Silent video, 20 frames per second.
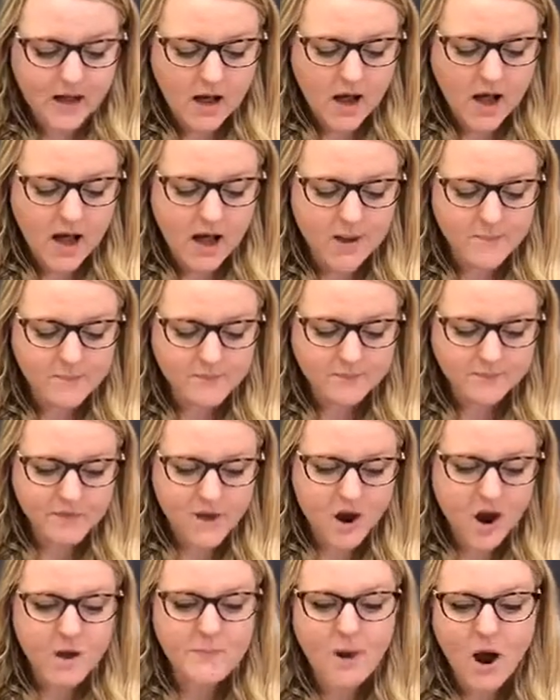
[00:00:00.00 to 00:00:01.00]
I'm
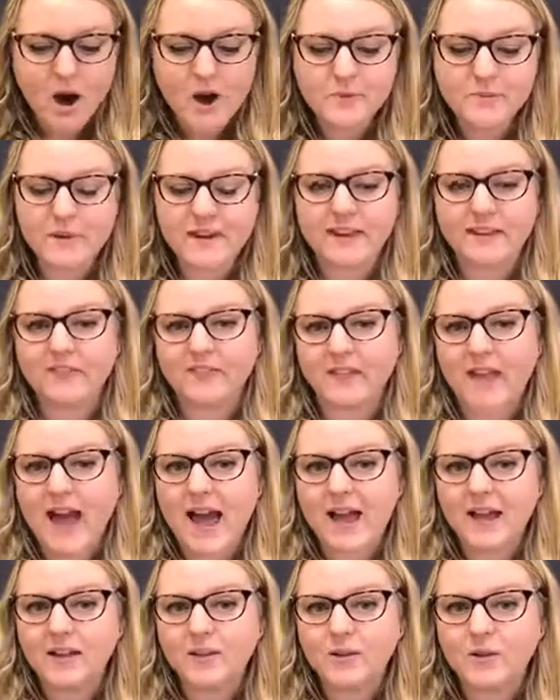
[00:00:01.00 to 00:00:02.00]
hoping
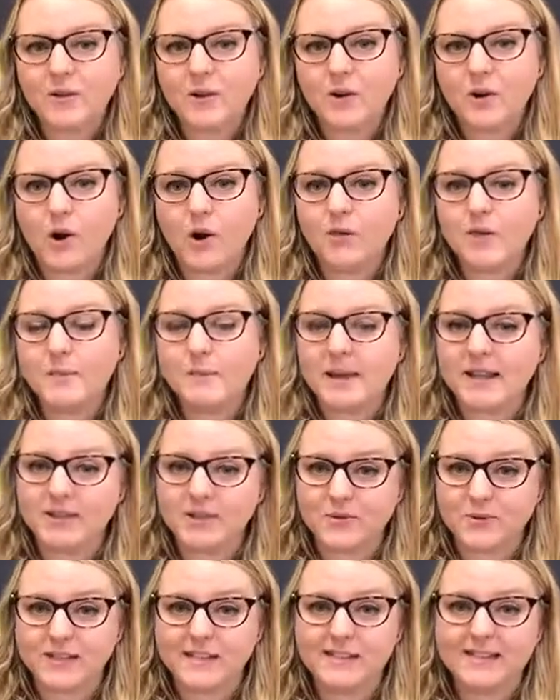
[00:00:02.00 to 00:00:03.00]
that on the
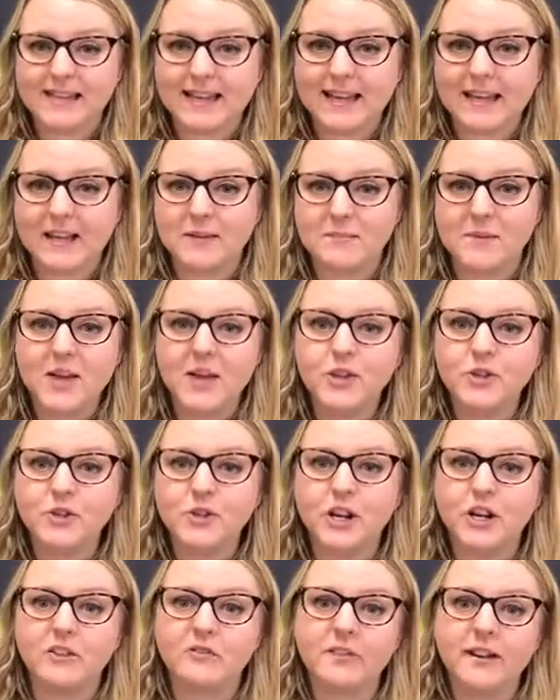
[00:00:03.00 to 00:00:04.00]
mentoring scheme, you're
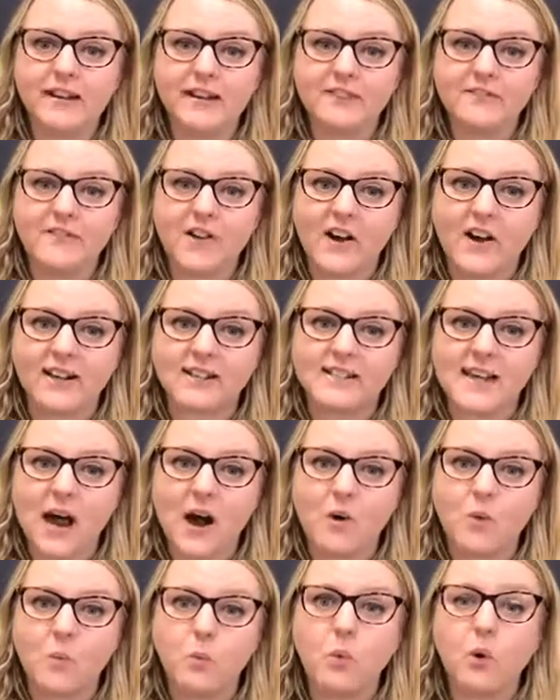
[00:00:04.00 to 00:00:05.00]
going to really find
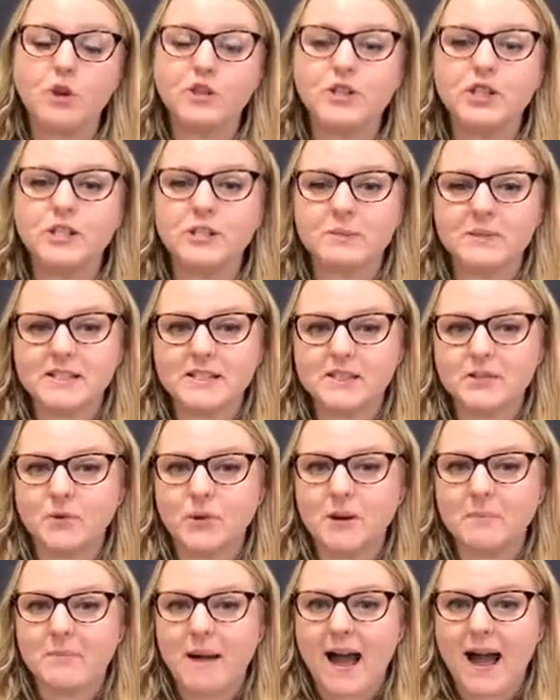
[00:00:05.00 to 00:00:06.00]
out what Shoosmiths is
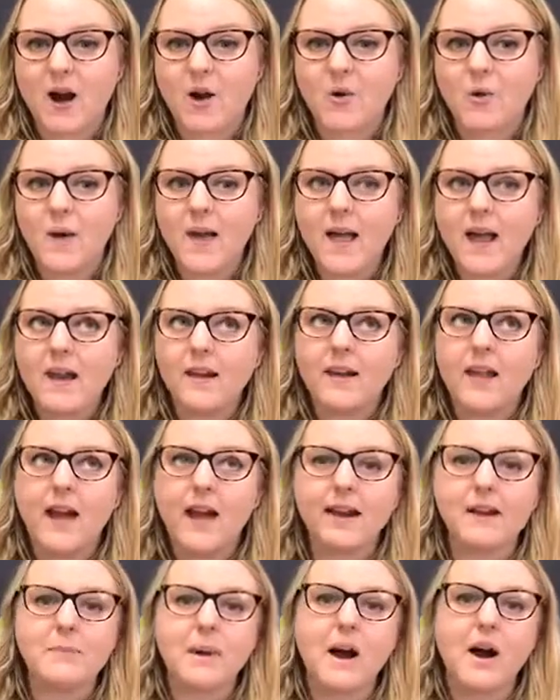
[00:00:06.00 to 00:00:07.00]
all about,
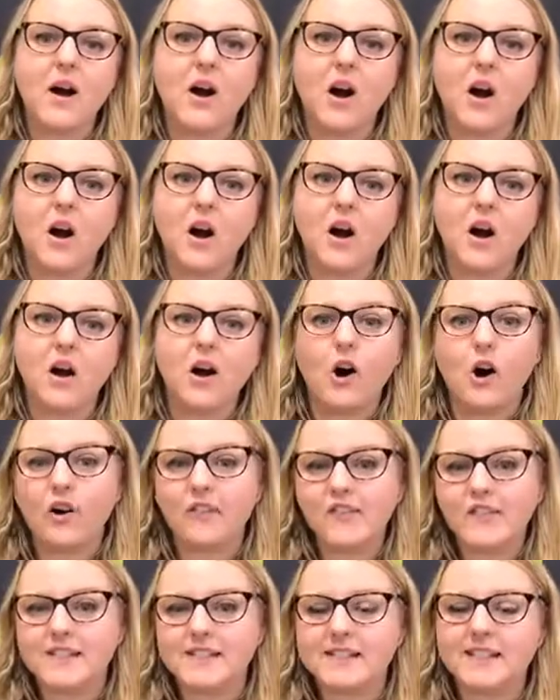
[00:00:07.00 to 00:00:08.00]
learn about our
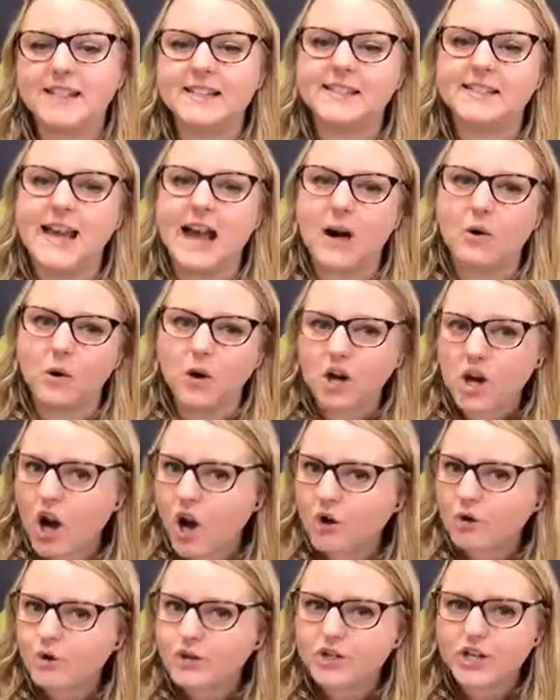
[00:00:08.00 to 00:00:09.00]
offices, our
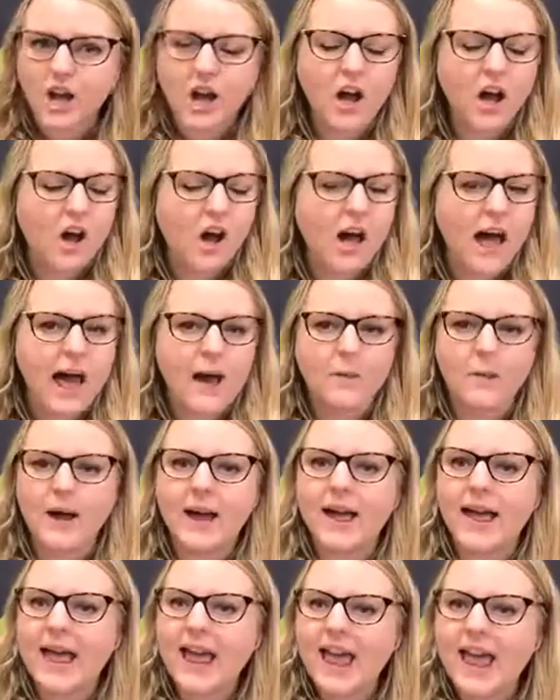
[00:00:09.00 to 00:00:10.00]
culture,
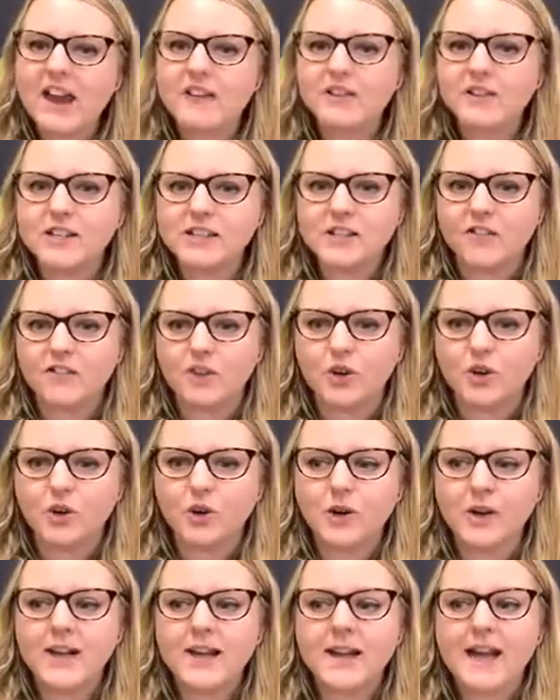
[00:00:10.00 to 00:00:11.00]
our areas of
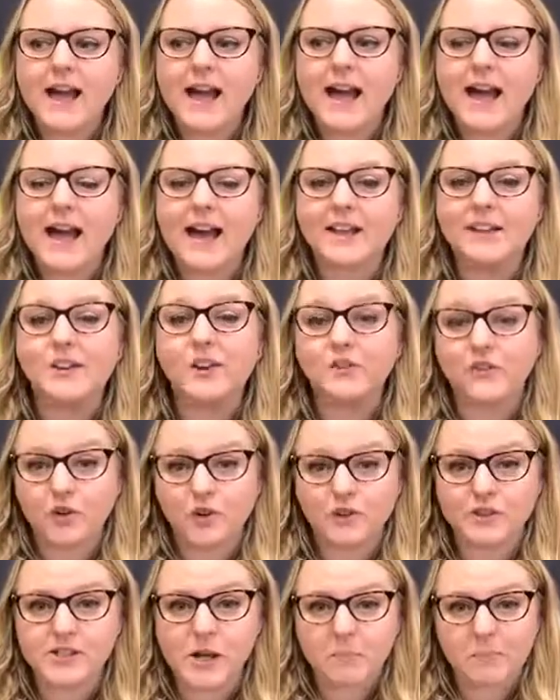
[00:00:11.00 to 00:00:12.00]
law, and of
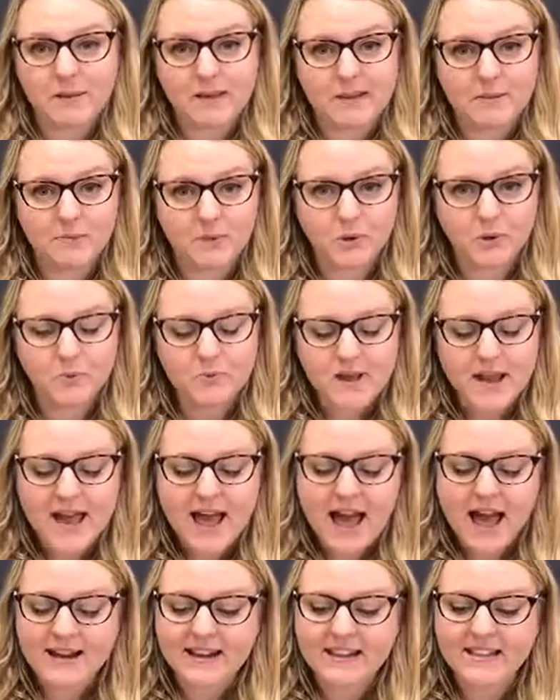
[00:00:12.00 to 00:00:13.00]
course our people.
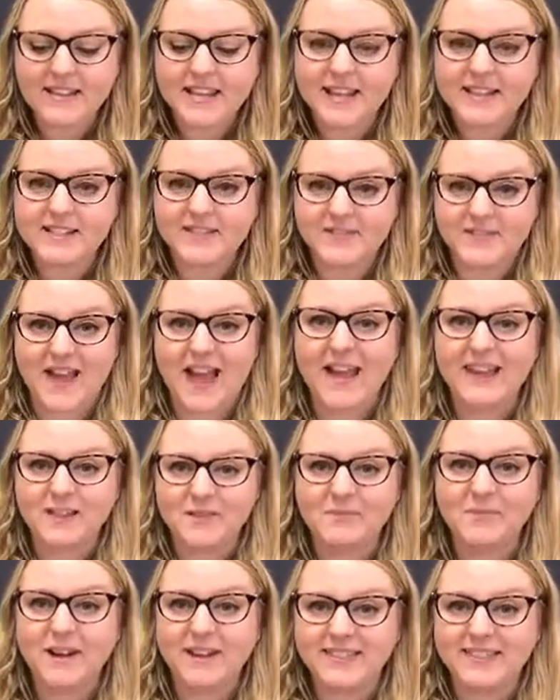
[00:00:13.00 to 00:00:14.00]
And at the end of that, you
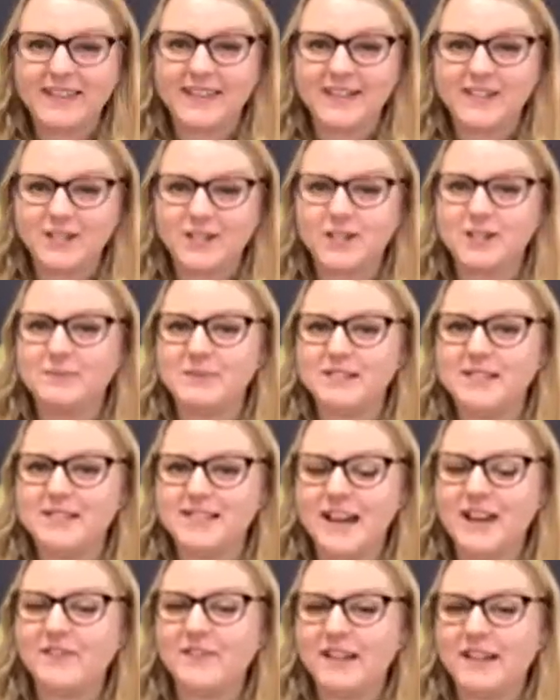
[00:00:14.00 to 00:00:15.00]
might think Shoosmiths is
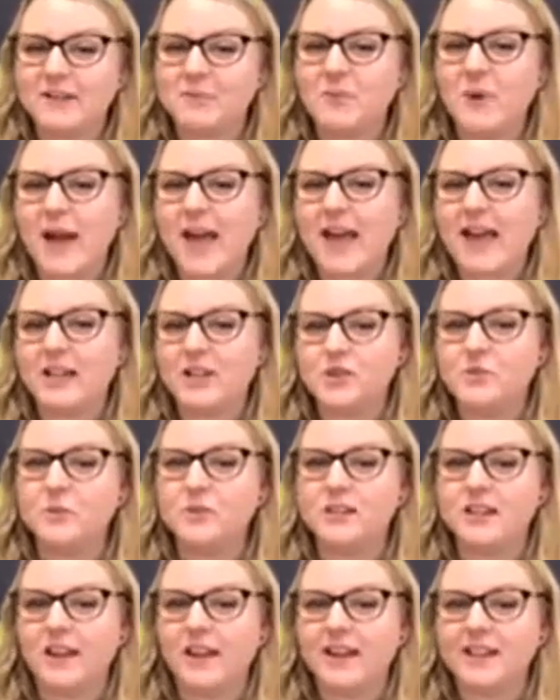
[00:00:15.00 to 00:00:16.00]
definitely where you
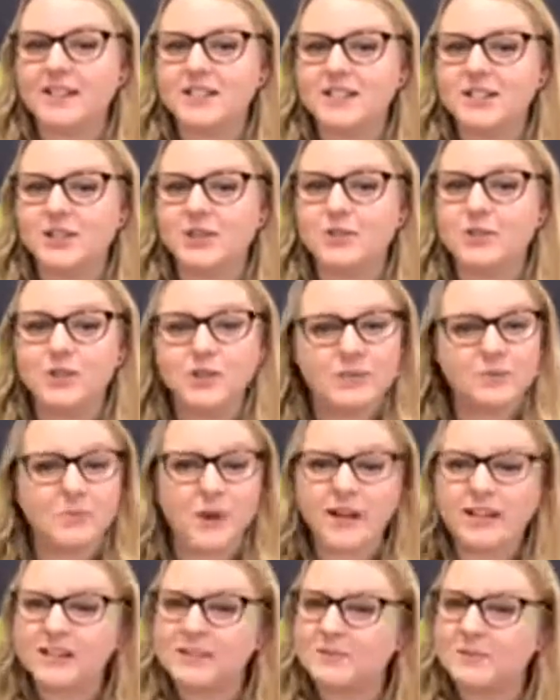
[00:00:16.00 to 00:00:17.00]
would like to do some
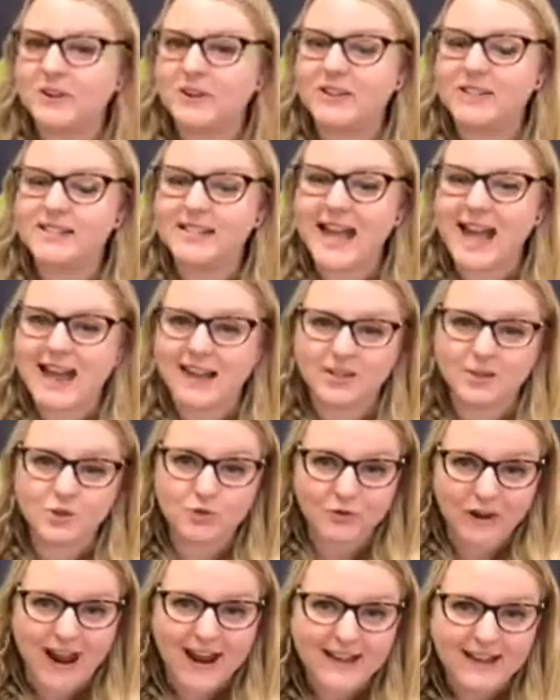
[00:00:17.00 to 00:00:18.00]
work experience and
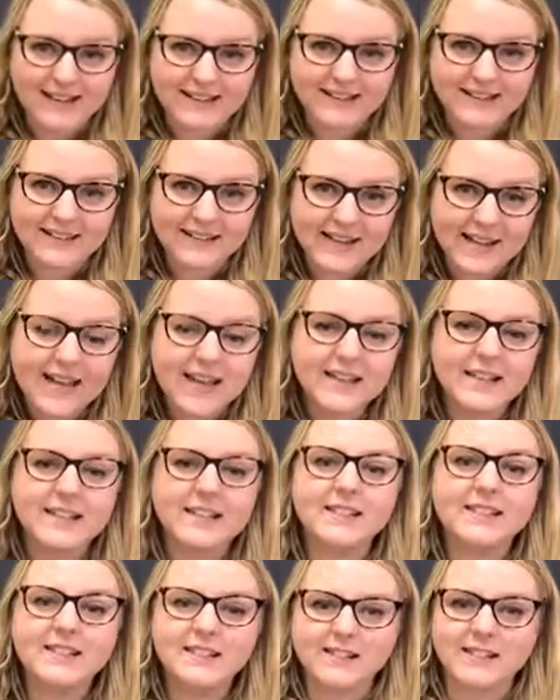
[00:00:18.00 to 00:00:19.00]
train.
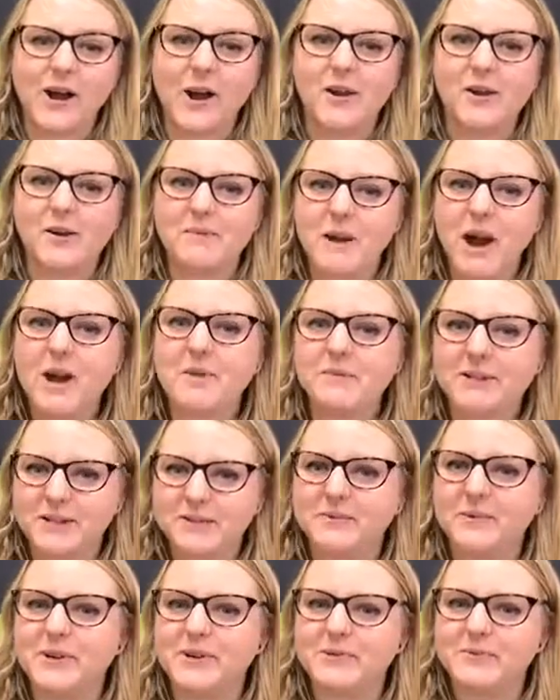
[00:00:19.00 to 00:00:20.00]
So I'm hoping you
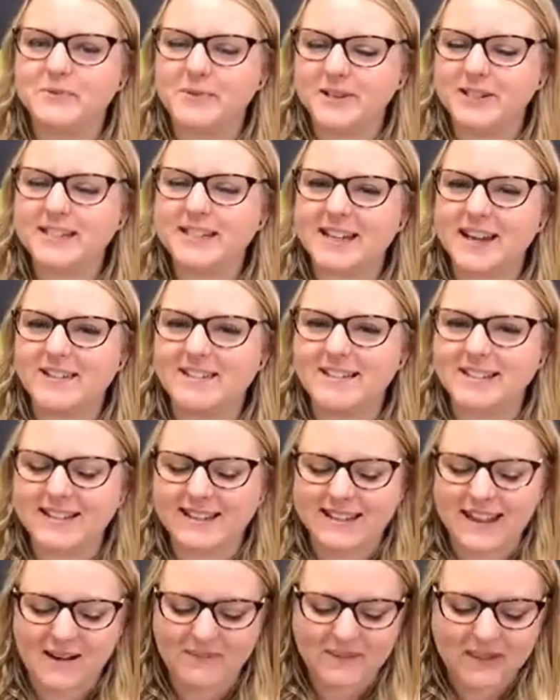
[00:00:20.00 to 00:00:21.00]
will want to go and look at
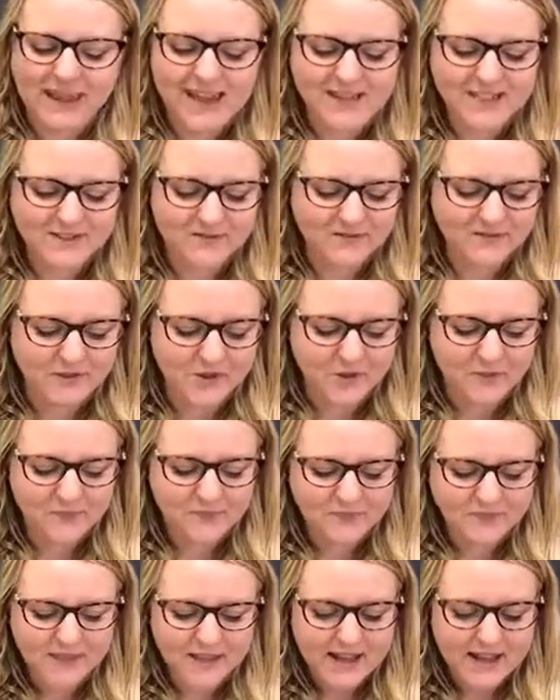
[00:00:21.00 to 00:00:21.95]
the application form.